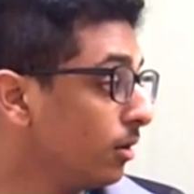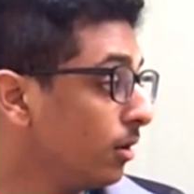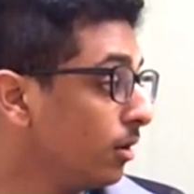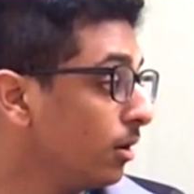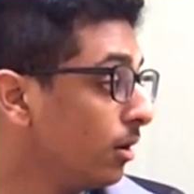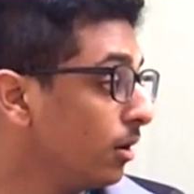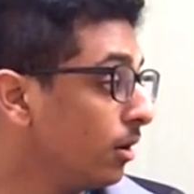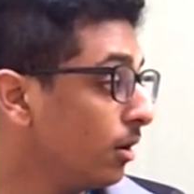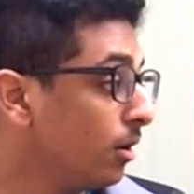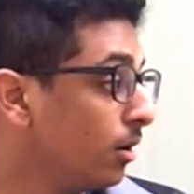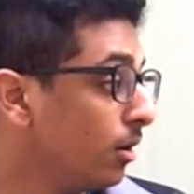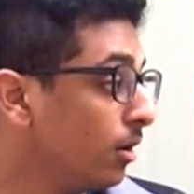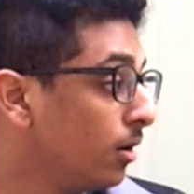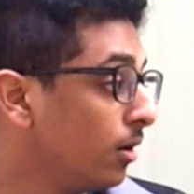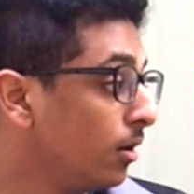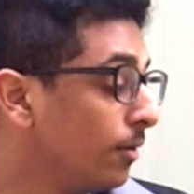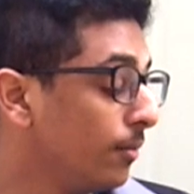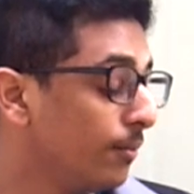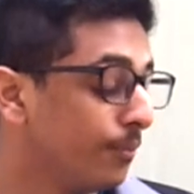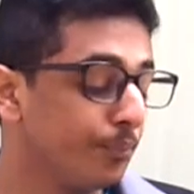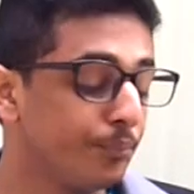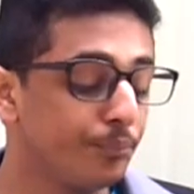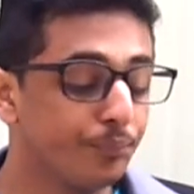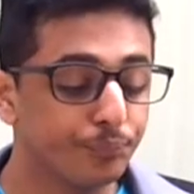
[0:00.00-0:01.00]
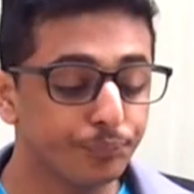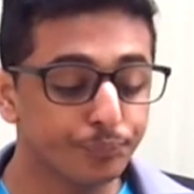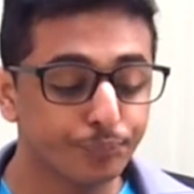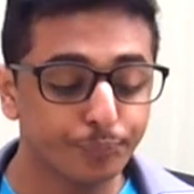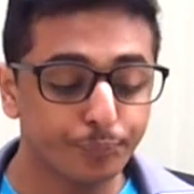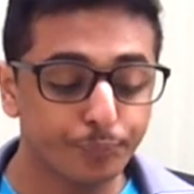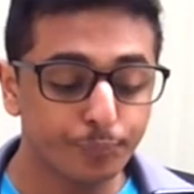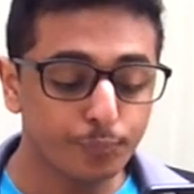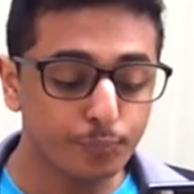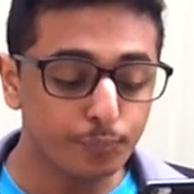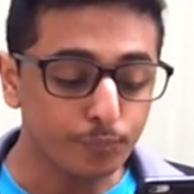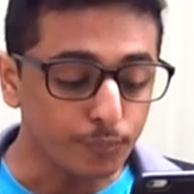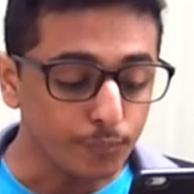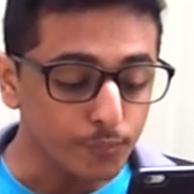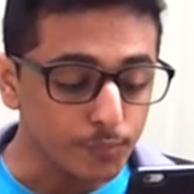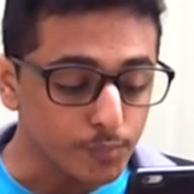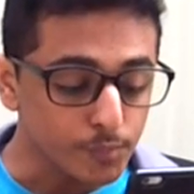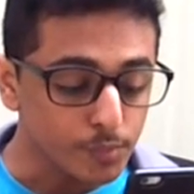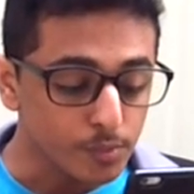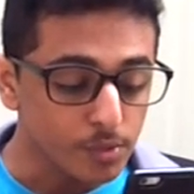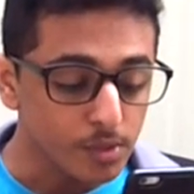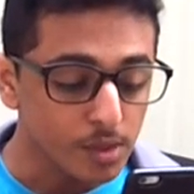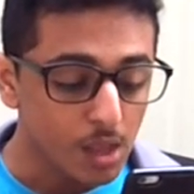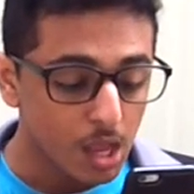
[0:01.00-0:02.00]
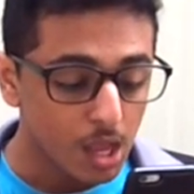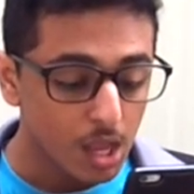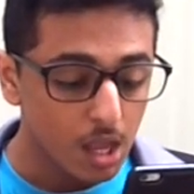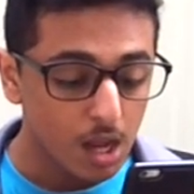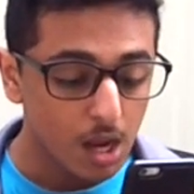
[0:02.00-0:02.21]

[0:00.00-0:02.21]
Nothing is said.